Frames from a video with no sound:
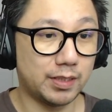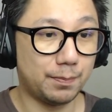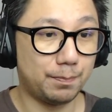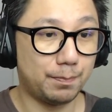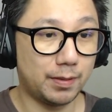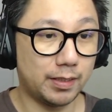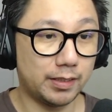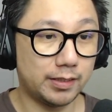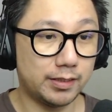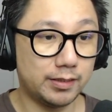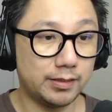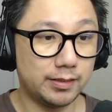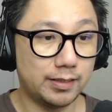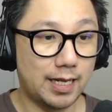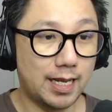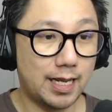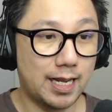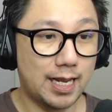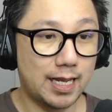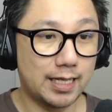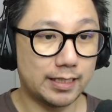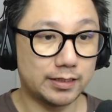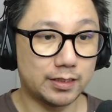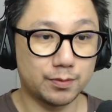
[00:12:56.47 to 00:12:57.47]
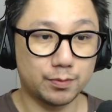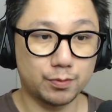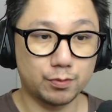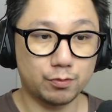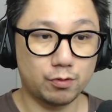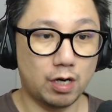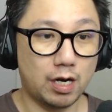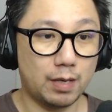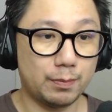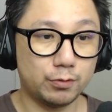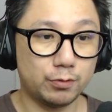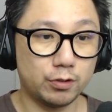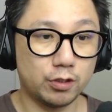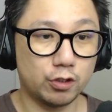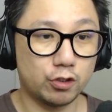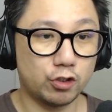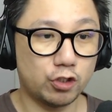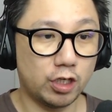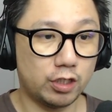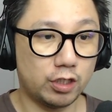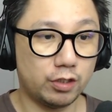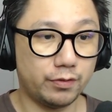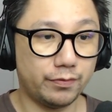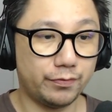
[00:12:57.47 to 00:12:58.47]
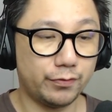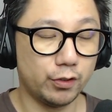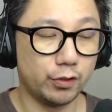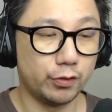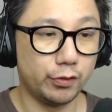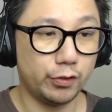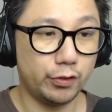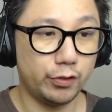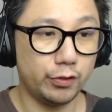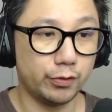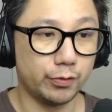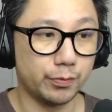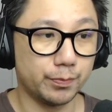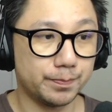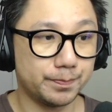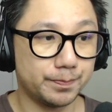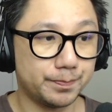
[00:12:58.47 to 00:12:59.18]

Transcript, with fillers: up button and subscribe to the channel if you're new.